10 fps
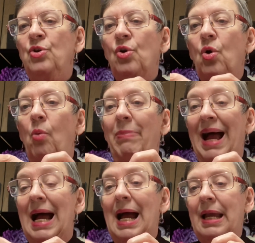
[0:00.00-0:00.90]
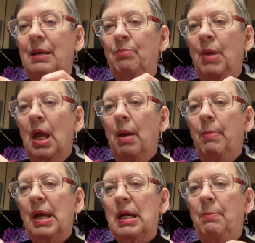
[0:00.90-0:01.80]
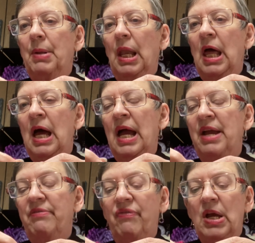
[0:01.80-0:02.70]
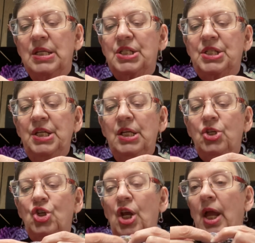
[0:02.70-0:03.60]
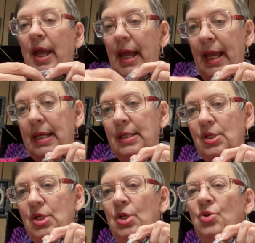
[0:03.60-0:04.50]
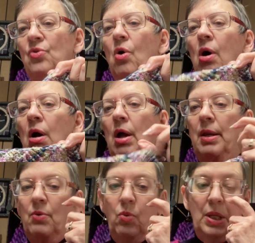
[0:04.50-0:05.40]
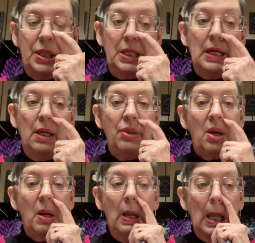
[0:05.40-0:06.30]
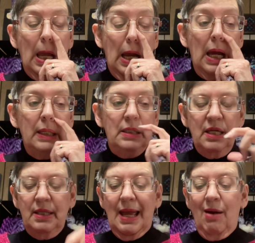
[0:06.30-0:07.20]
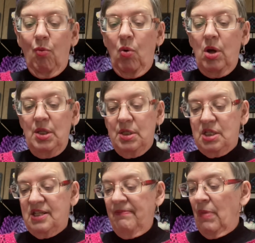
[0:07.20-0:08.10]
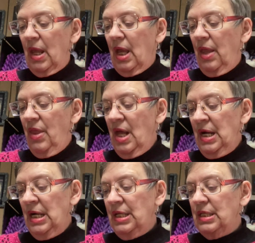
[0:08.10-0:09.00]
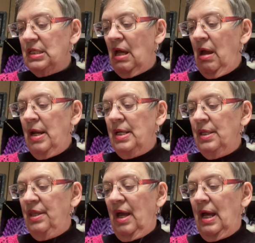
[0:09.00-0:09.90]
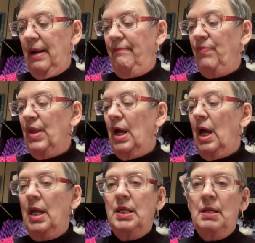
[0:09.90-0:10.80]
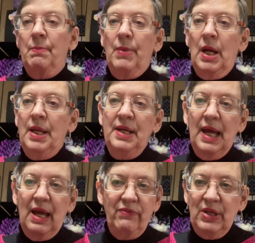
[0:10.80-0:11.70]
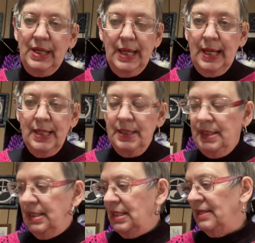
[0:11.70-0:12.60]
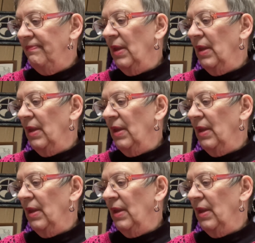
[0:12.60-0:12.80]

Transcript: you go back and pick up a live stitch and continue on with the other. I did that once, and then I decided that I didn't mind having ends,